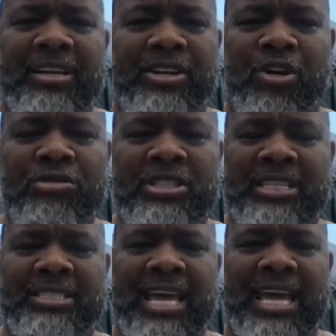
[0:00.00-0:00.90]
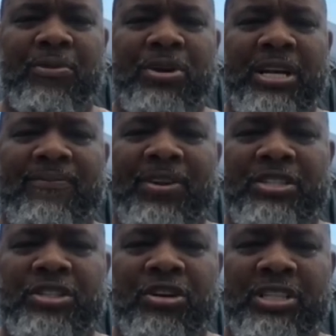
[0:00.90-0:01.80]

Don't just take it when it fits your